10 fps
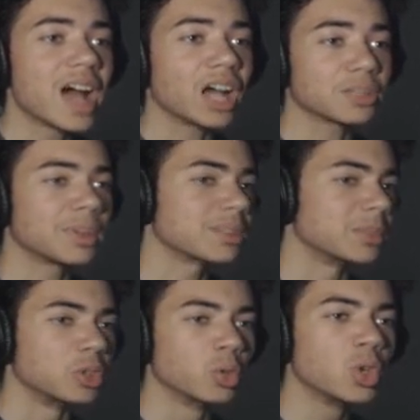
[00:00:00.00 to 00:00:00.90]
I was playing
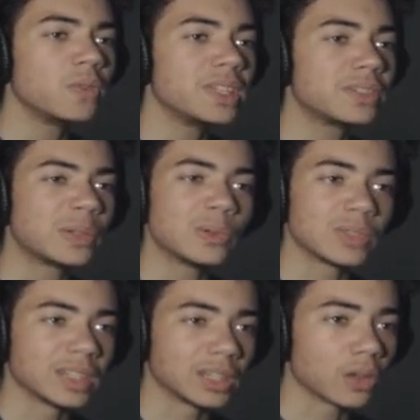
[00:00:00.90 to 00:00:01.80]
some groovy
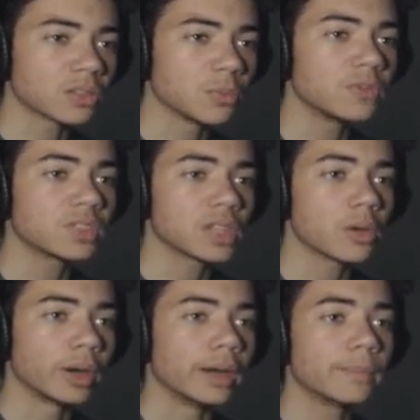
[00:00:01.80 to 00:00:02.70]
tunes and the ghost moved
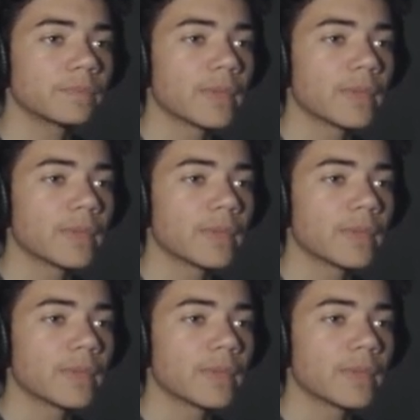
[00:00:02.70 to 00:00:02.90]
slower.